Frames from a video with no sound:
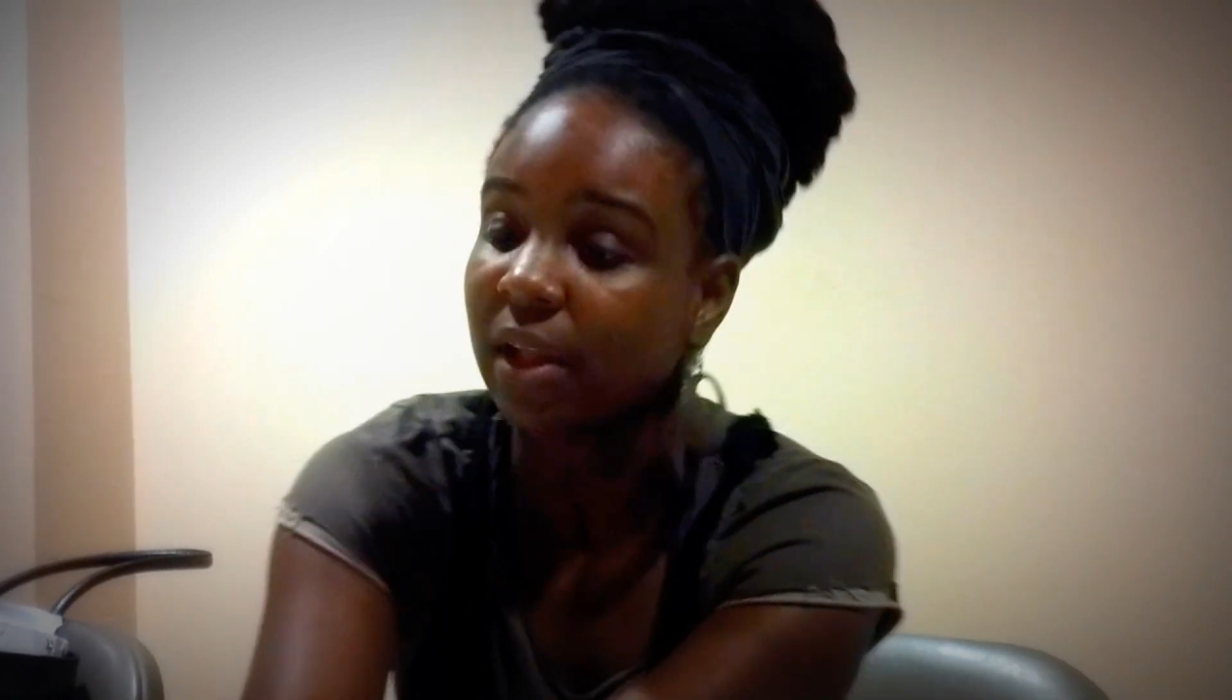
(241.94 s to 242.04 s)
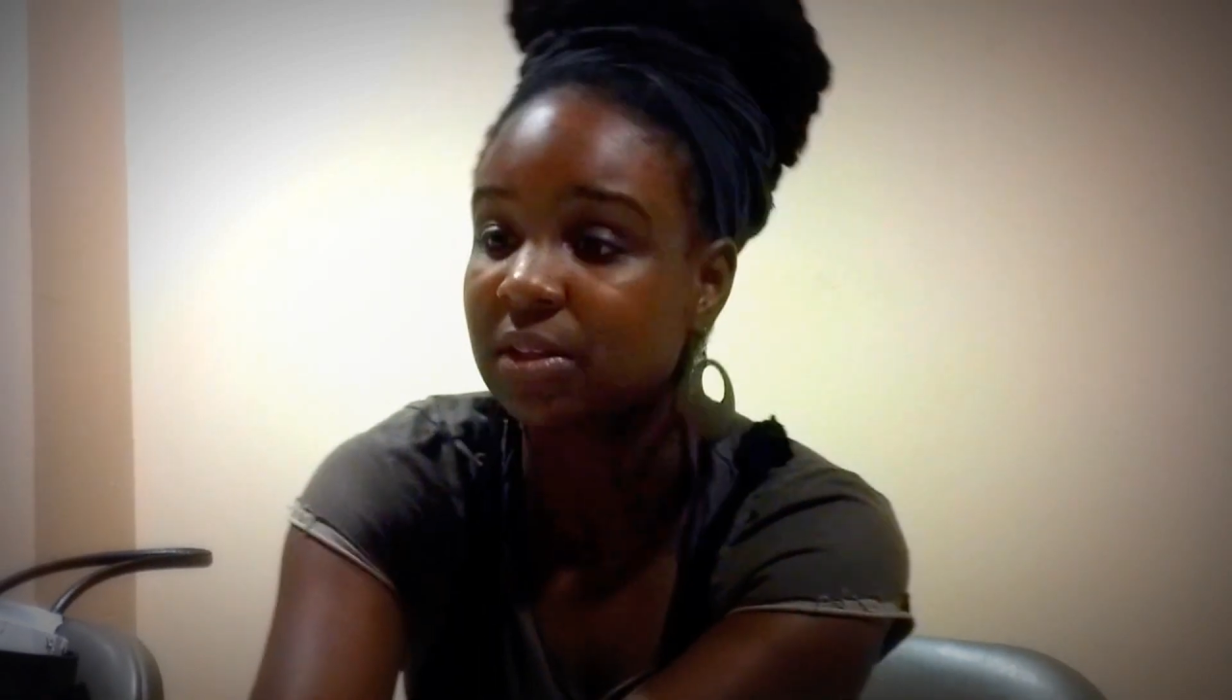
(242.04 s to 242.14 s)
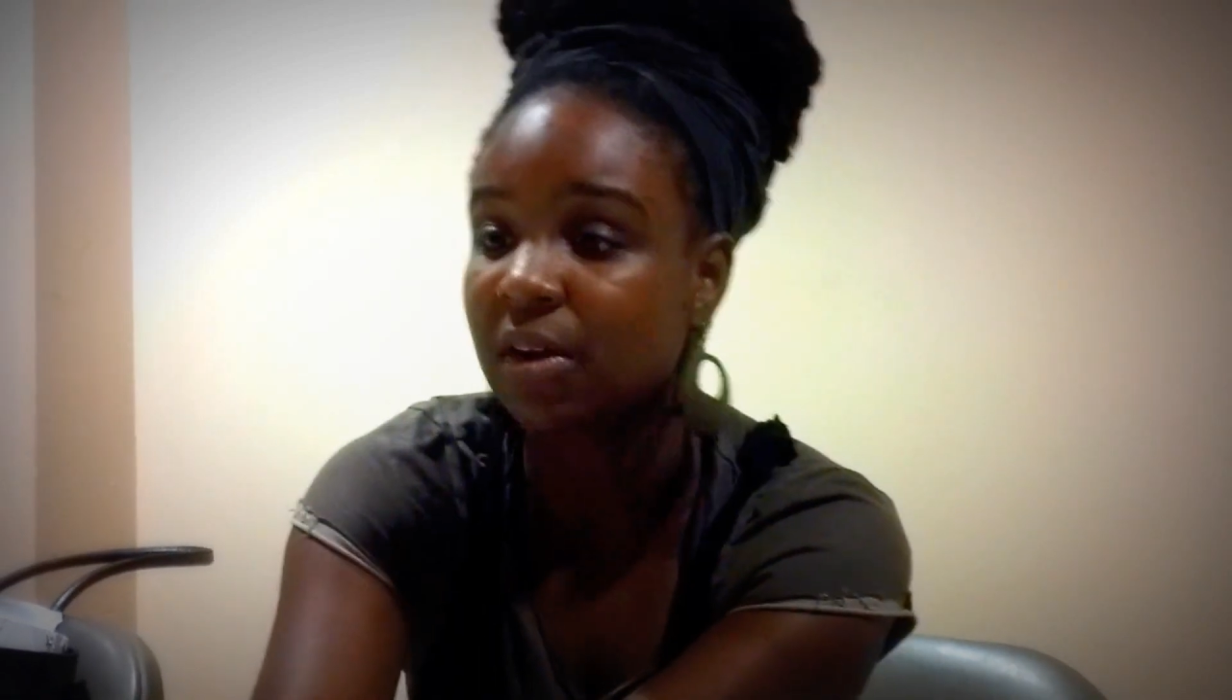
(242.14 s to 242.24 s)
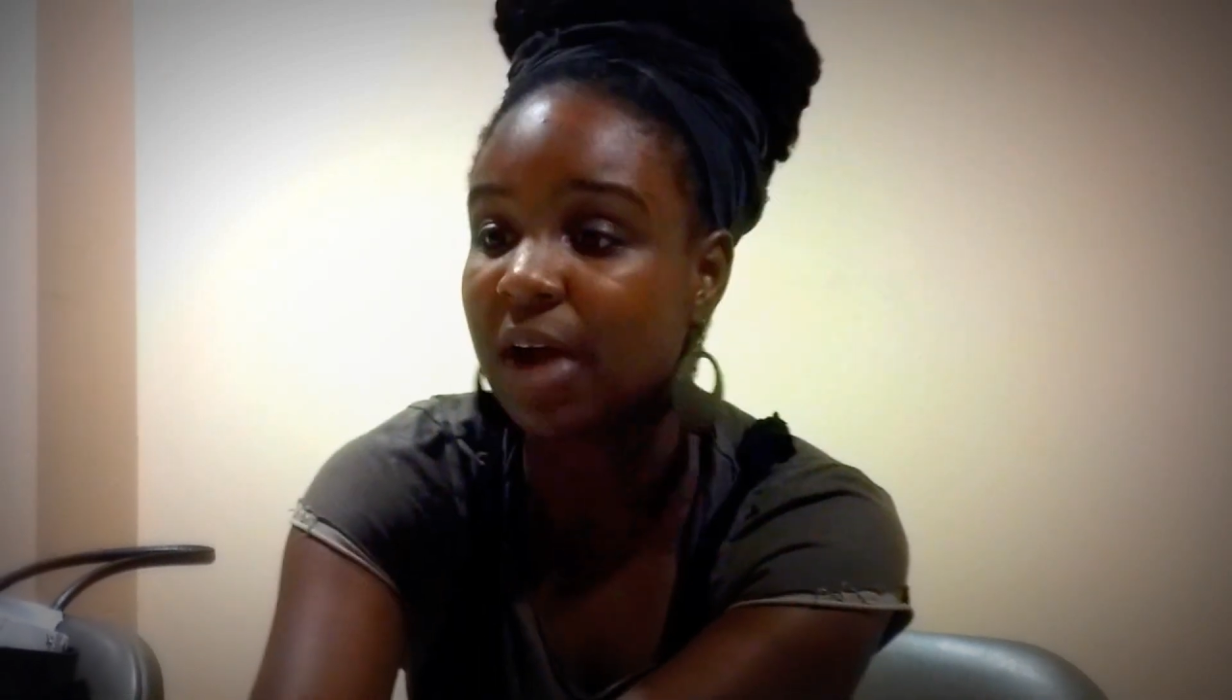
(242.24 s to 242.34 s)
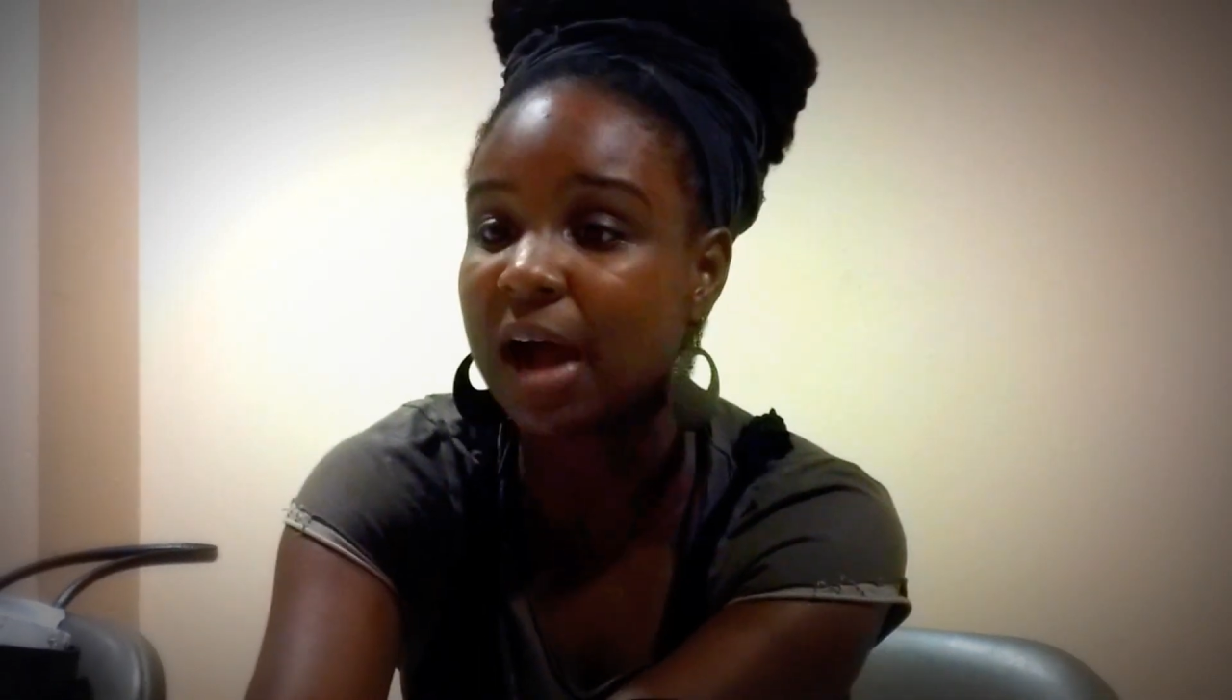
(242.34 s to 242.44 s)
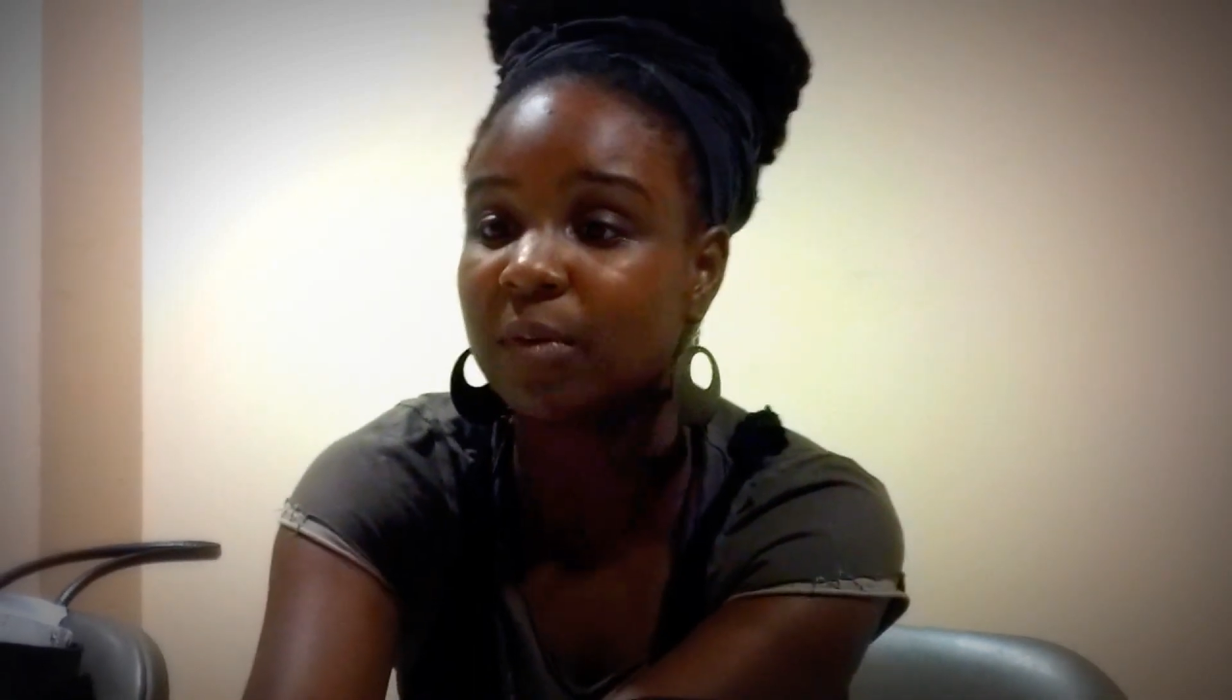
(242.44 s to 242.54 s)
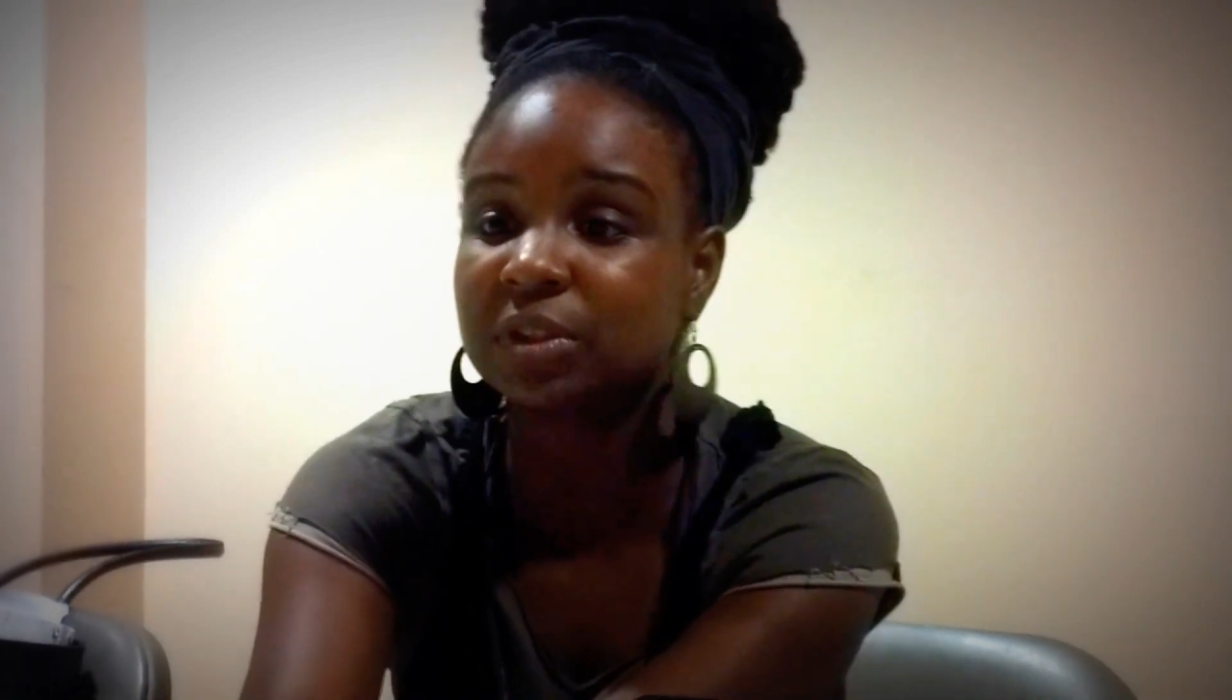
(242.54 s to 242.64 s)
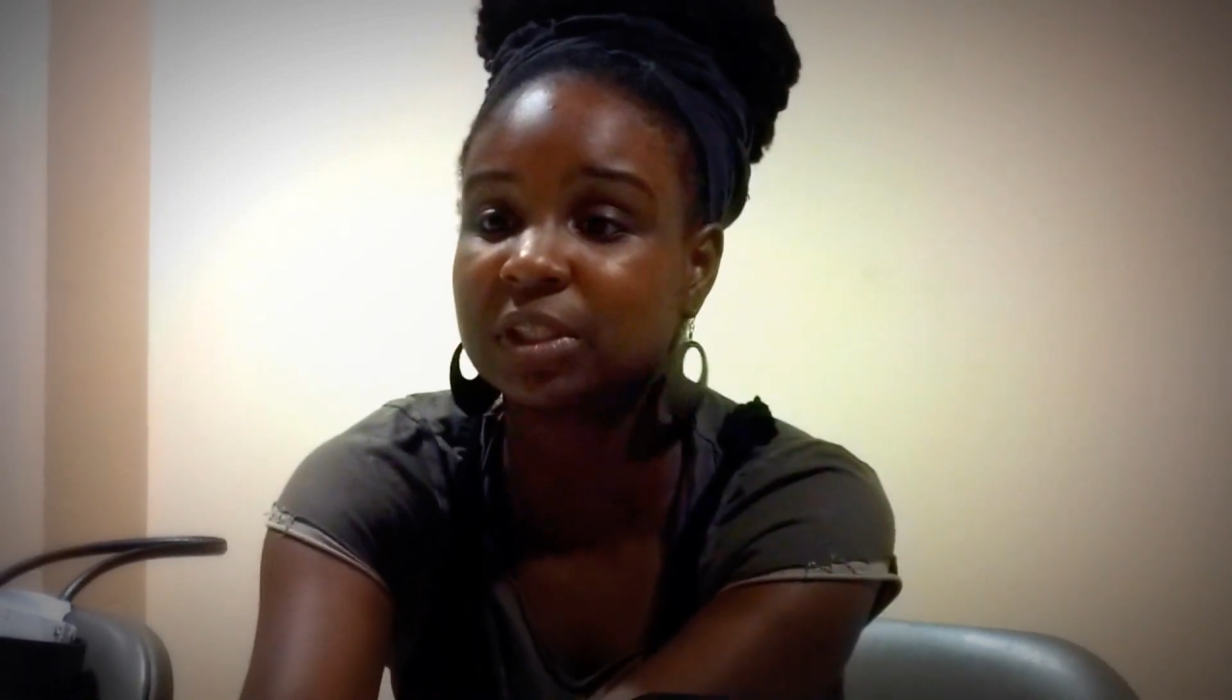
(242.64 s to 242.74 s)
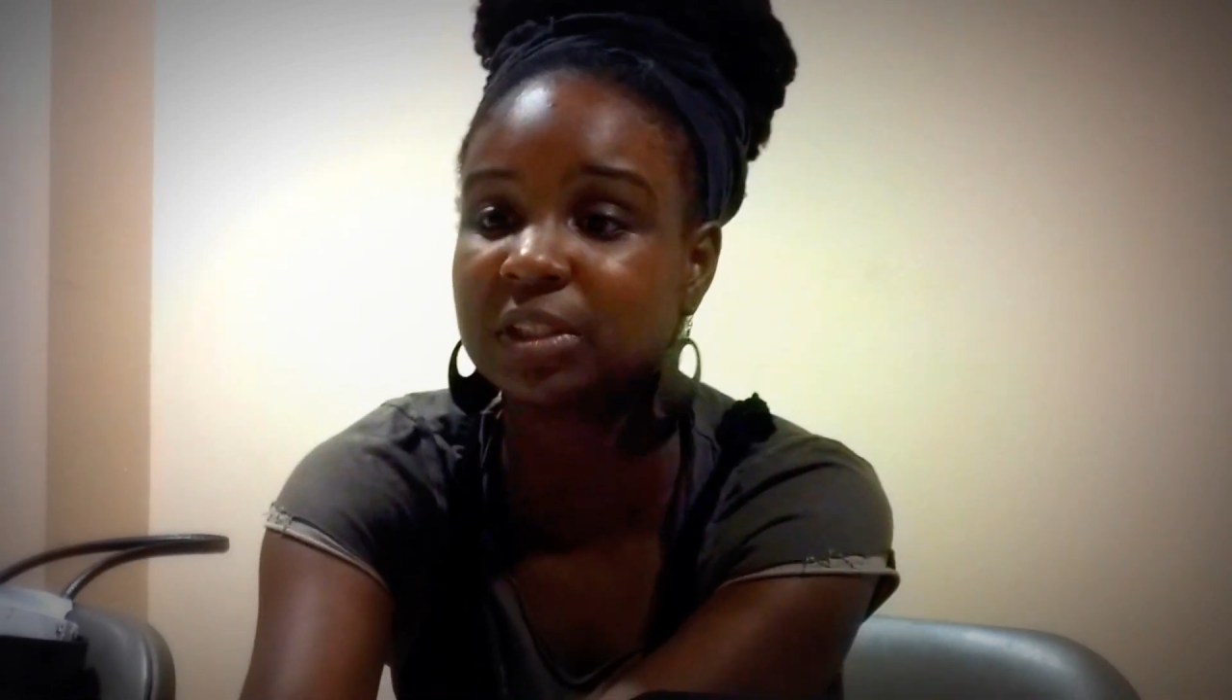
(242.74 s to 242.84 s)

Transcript: So I would